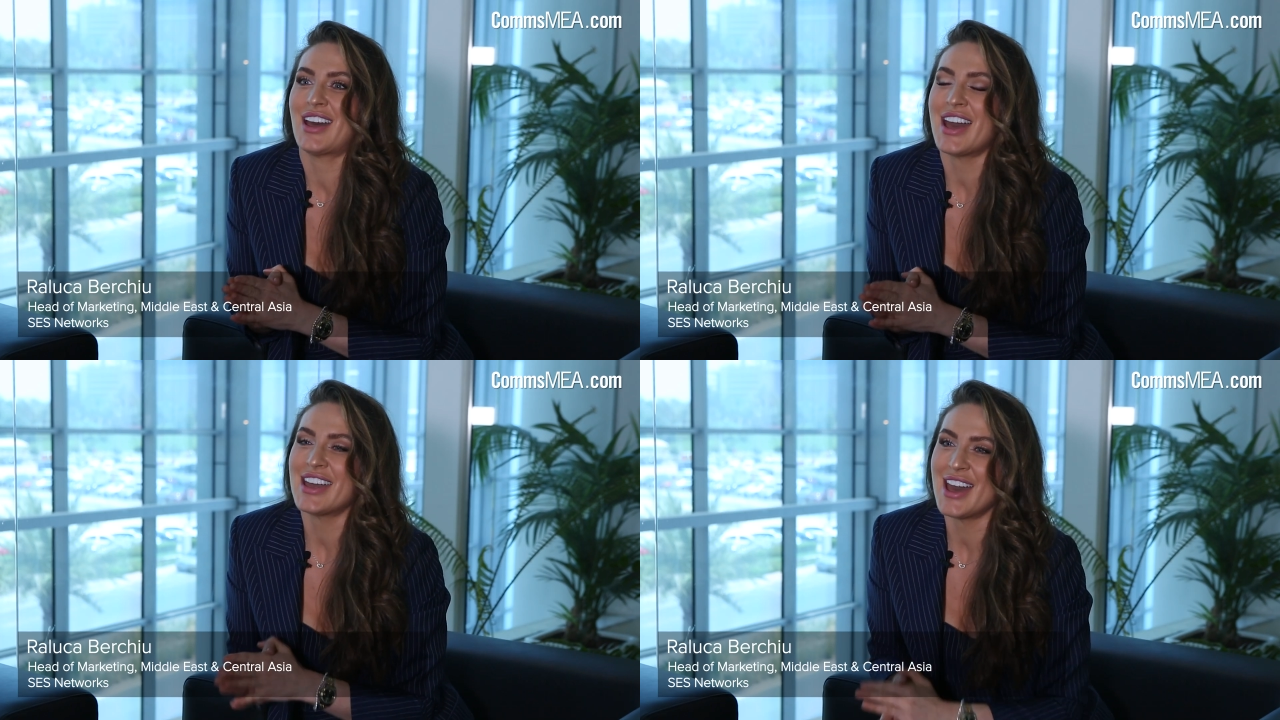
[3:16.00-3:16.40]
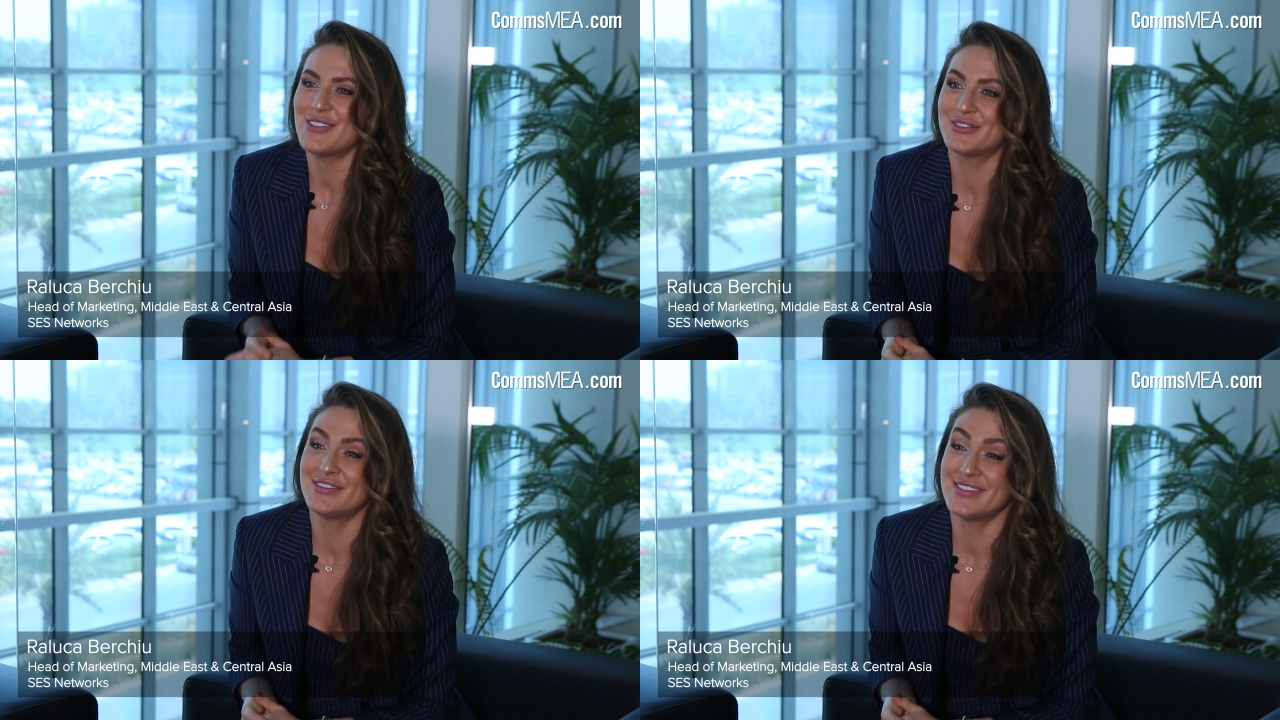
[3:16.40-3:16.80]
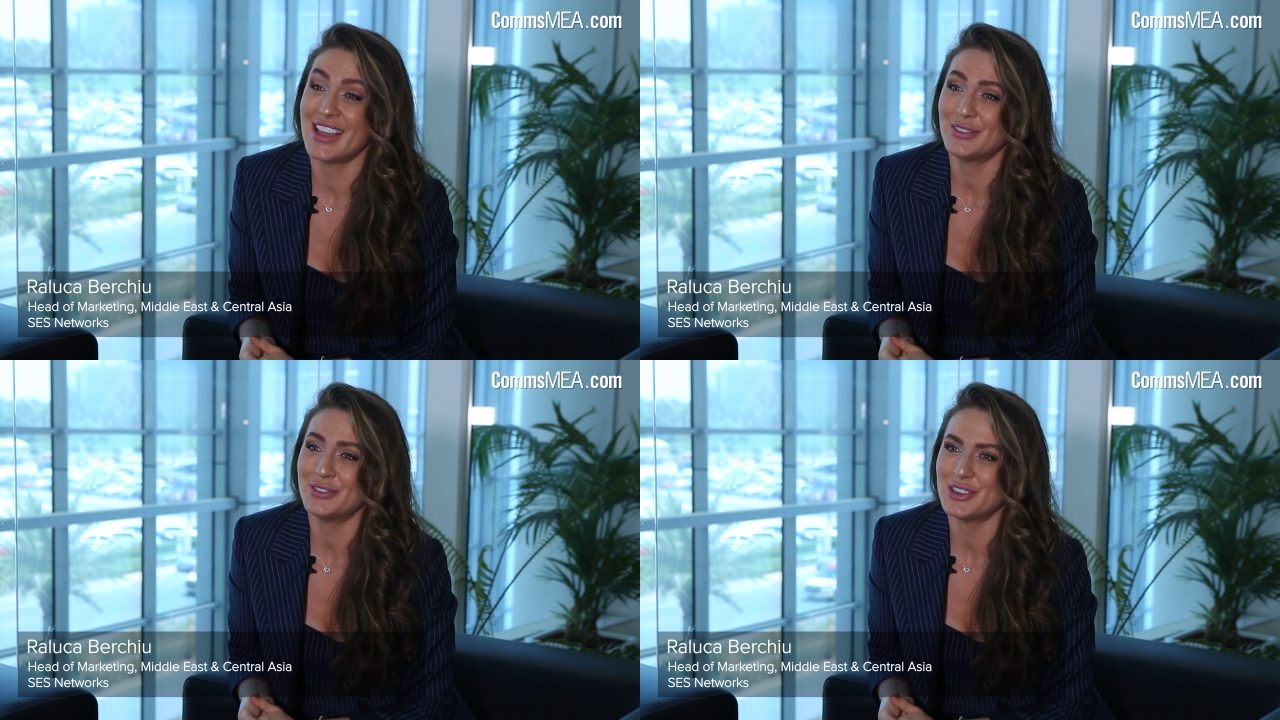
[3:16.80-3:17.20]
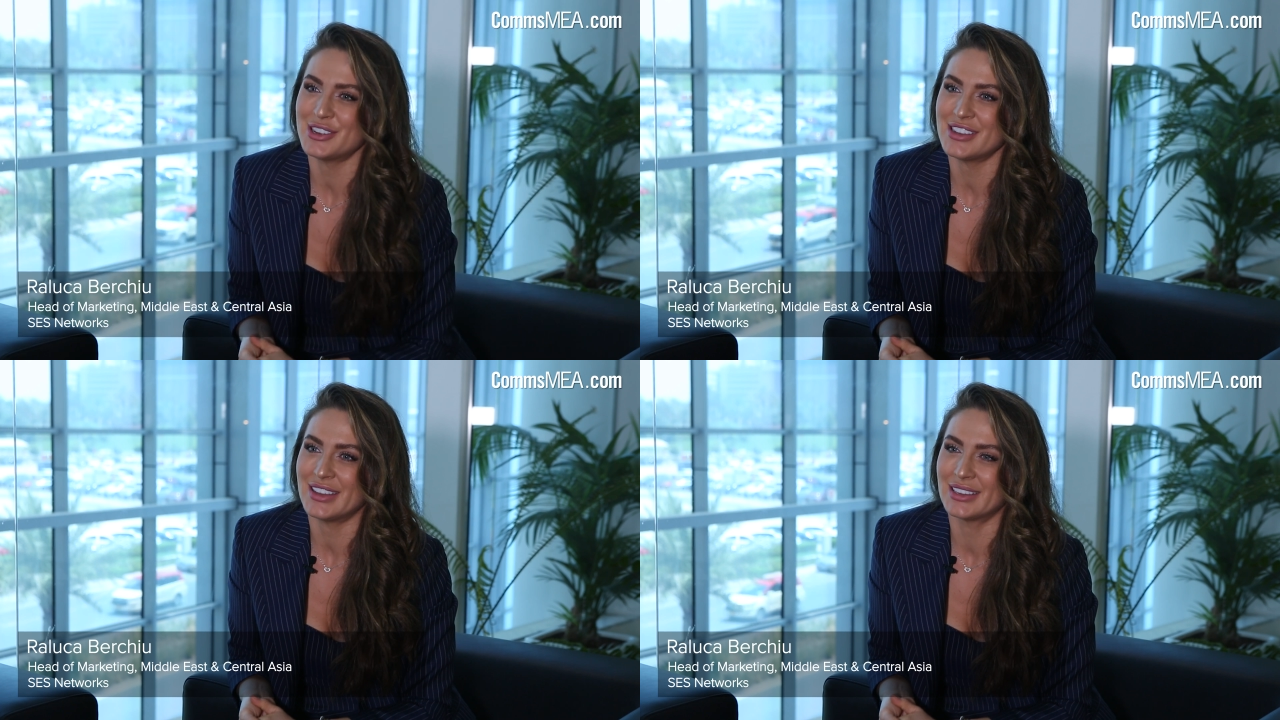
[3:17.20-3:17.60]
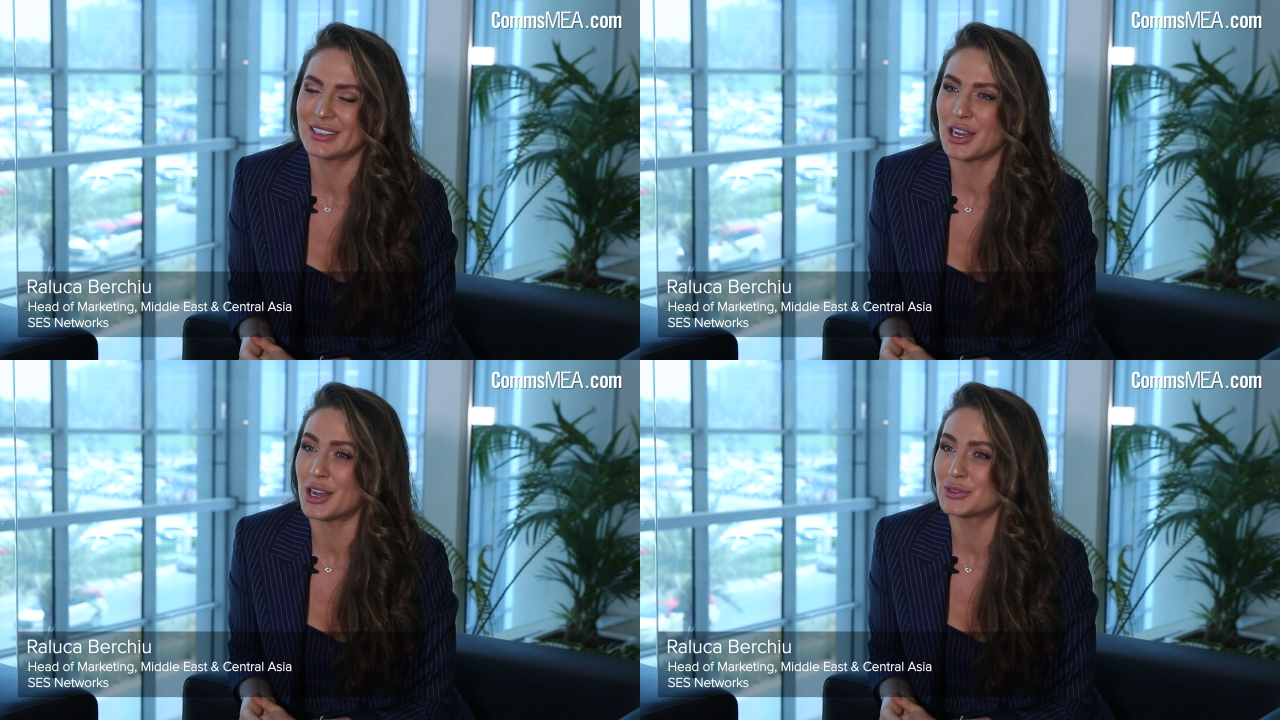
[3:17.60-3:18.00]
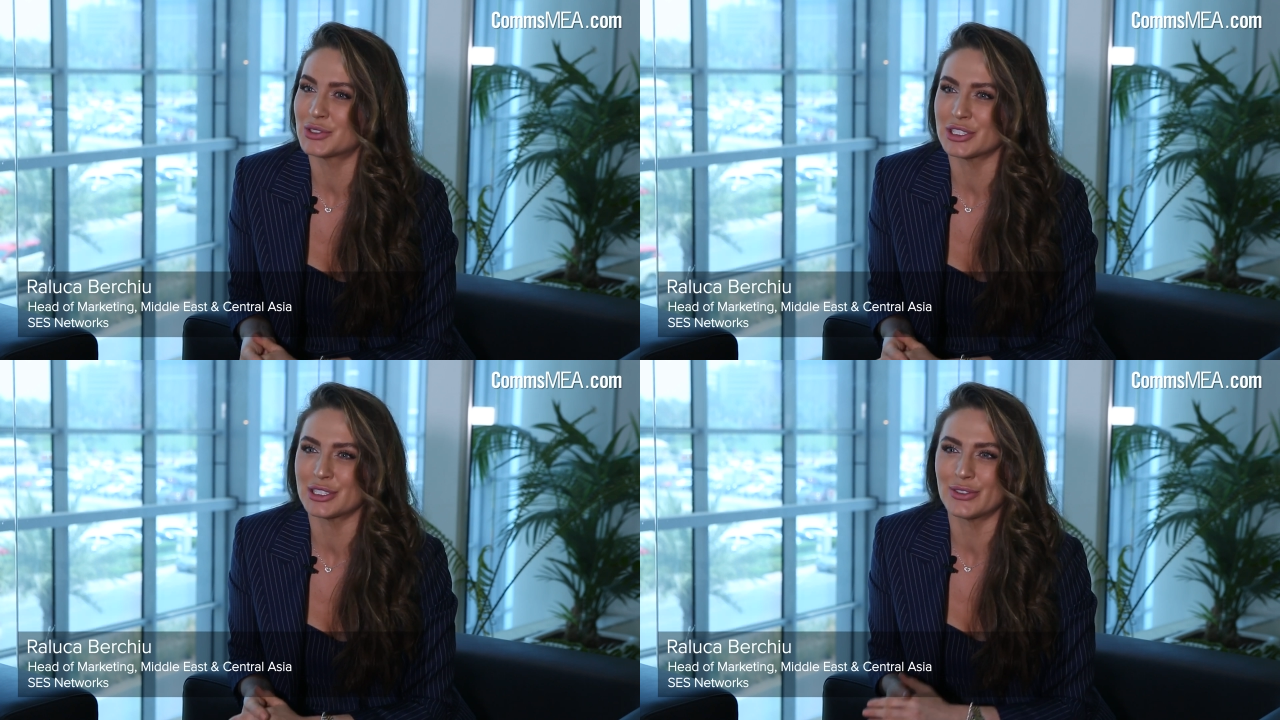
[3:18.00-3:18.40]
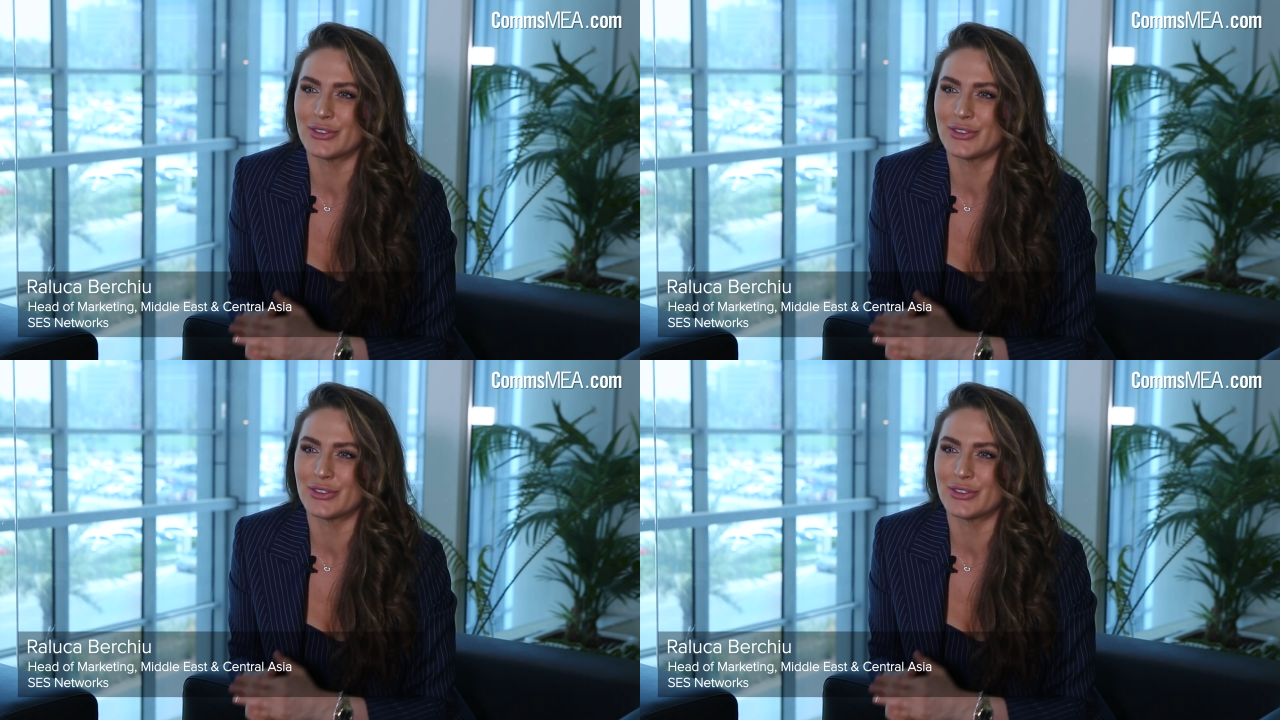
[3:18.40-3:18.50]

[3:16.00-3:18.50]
I have never encountered,